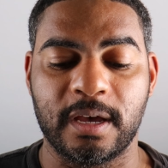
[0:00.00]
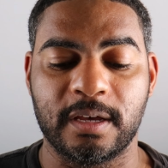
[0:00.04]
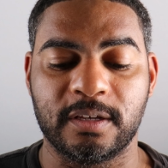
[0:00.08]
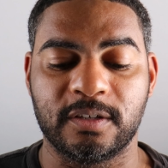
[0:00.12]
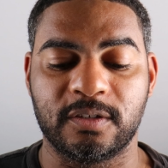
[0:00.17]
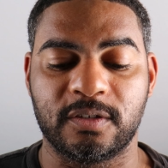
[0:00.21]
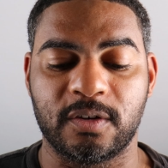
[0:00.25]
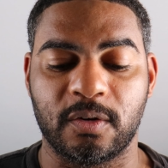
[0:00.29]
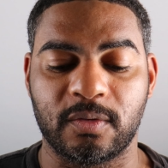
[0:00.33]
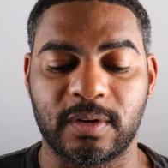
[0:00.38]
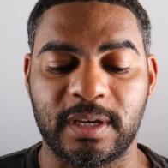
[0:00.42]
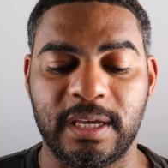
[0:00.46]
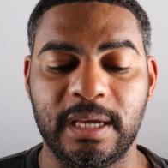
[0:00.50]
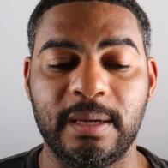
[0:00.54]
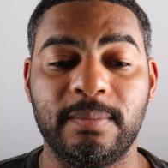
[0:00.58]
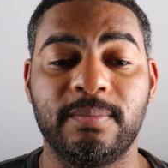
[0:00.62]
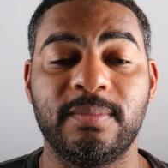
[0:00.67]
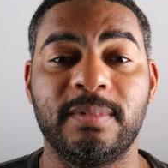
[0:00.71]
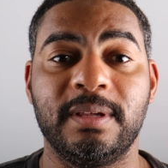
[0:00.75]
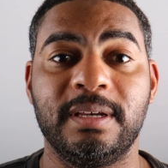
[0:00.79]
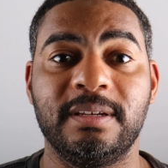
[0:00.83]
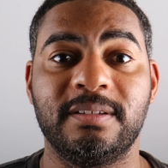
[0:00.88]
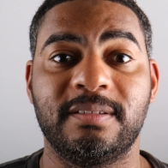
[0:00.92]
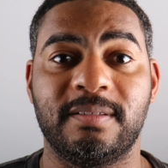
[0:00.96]
So
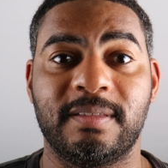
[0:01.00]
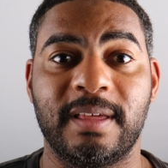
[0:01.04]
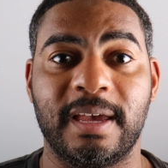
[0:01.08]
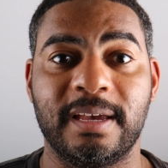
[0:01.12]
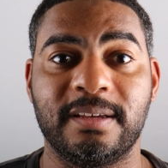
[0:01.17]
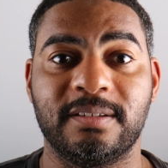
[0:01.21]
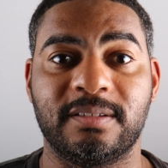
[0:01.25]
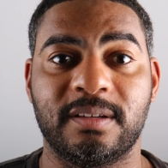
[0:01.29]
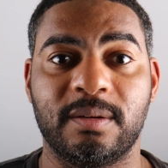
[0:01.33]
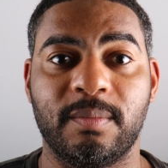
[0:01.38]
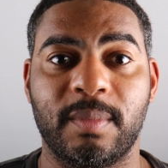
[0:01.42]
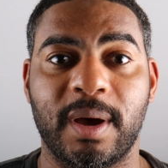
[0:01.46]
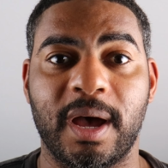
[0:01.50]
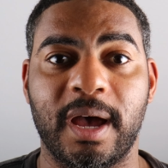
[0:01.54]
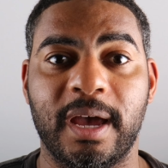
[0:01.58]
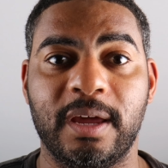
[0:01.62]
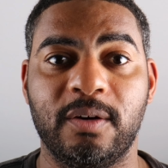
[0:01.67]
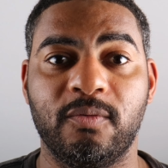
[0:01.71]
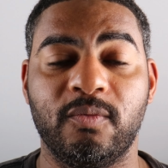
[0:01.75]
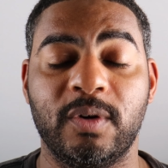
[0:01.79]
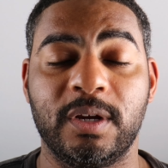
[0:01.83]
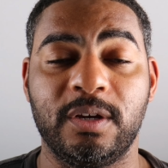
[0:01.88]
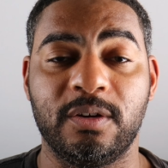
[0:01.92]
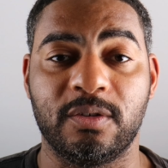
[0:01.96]
keep these things in
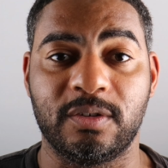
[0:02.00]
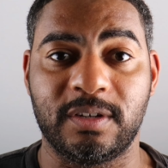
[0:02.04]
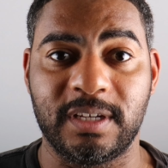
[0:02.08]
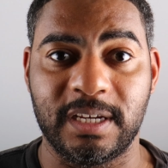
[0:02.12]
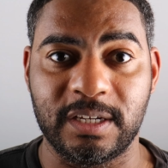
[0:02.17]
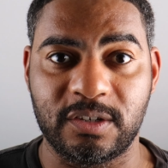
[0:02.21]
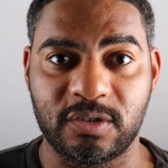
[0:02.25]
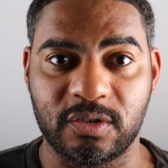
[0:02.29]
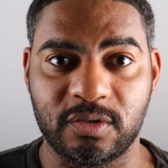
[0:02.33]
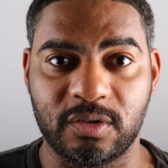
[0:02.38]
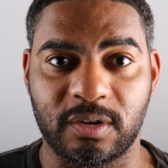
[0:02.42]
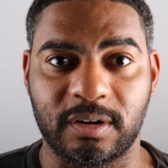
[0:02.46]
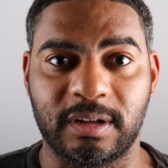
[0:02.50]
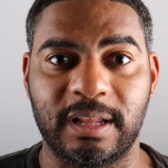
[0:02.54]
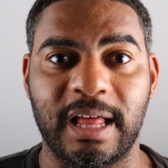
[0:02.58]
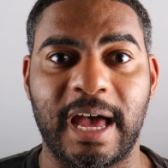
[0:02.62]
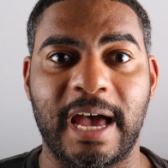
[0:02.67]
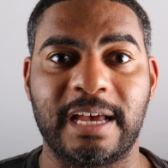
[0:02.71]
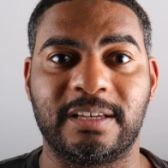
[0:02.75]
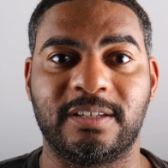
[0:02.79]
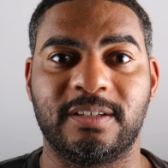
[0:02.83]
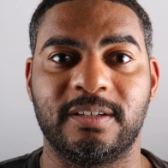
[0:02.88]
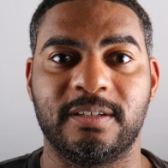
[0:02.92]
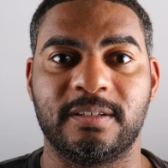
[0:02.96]
mind when you're teaching your
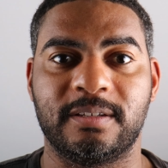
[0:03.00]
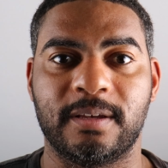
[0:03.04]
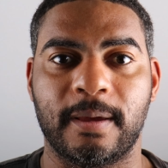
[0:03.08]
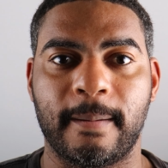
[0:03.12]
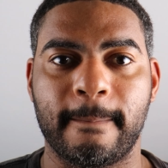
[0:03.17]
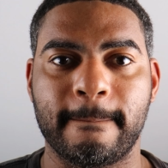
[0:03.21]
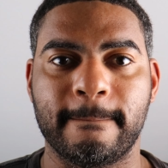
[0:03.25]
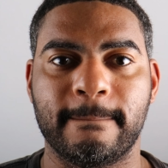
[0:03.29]
classes,